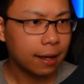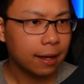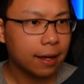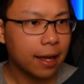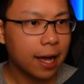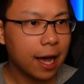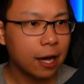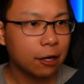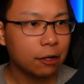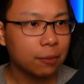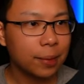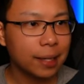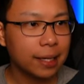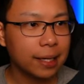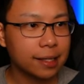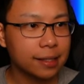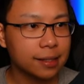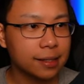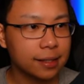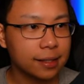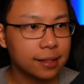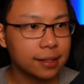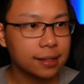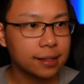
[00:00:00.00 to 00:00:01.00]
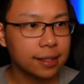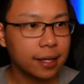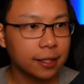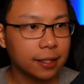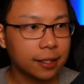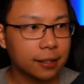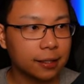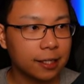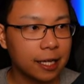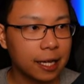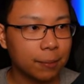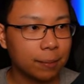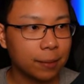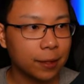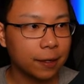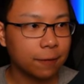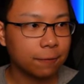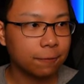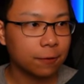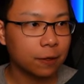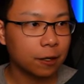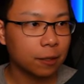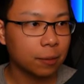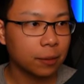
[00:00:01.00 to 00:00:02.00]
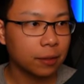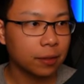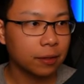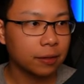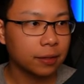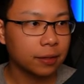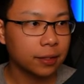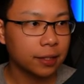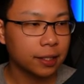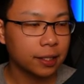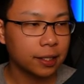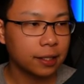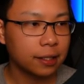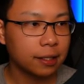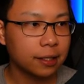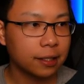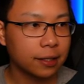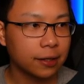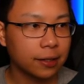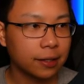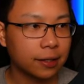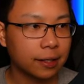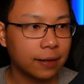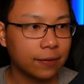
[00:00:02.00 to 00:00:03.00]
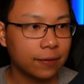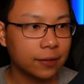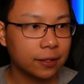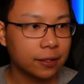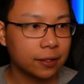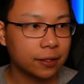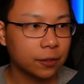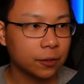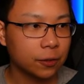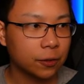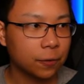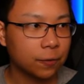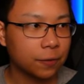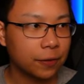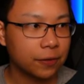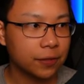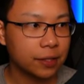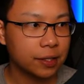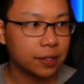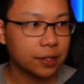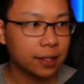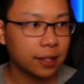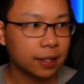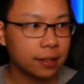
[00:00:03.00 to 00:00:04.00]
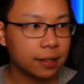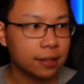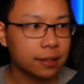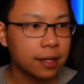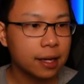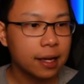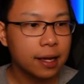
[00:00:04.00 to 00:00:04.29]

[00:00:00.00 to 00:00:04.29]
How to make a six second campaign farmer. You can clear in eleven to fifteen seconds.